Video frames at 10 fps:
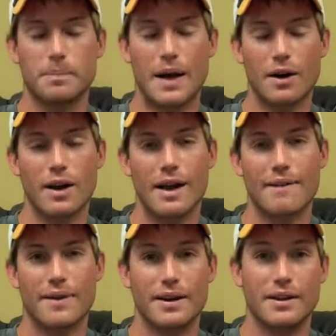I don't
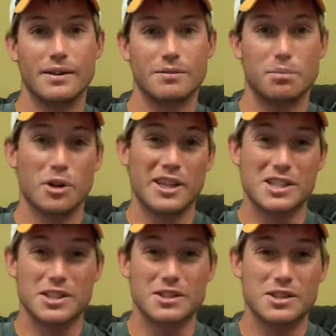have any
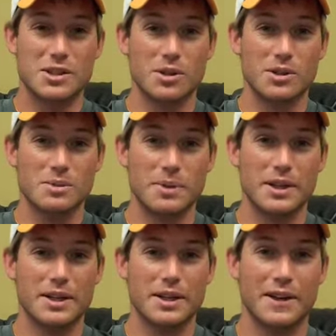predictions, so to
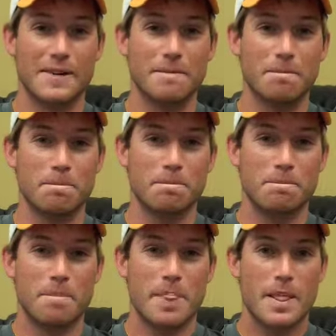speak.
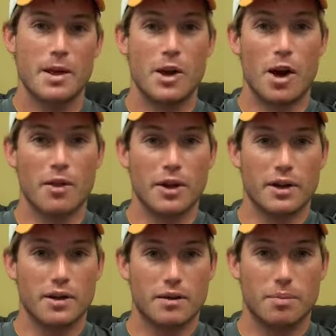You know, I think
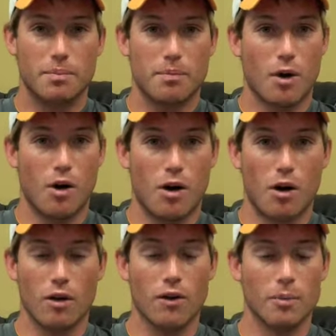
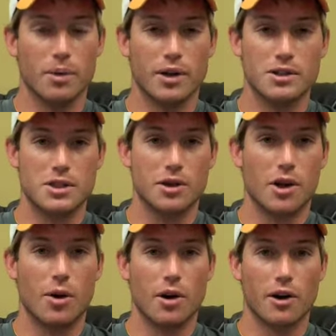all of our players that are
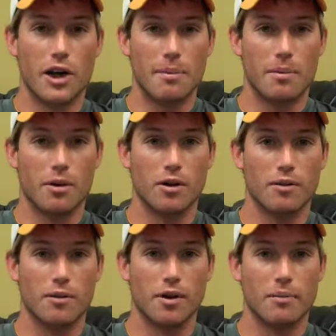going are capable
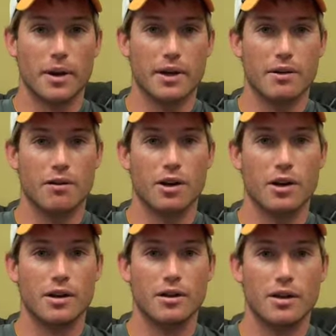of making a run,
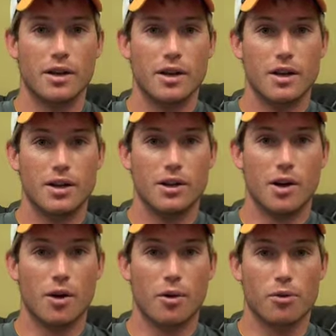you
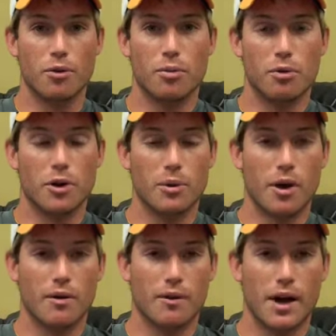know, through the
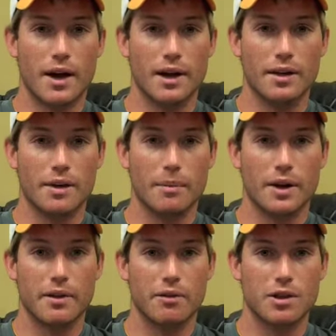pre-qualifying and
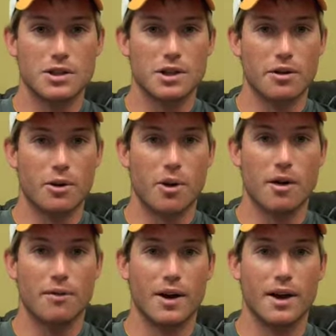making runs into the
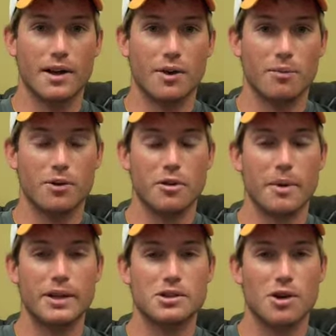qualifying and hopefully the
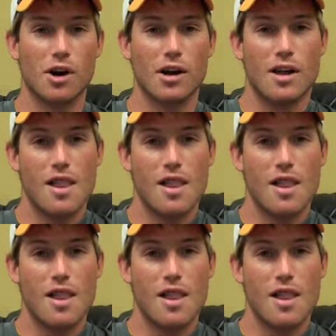main draw.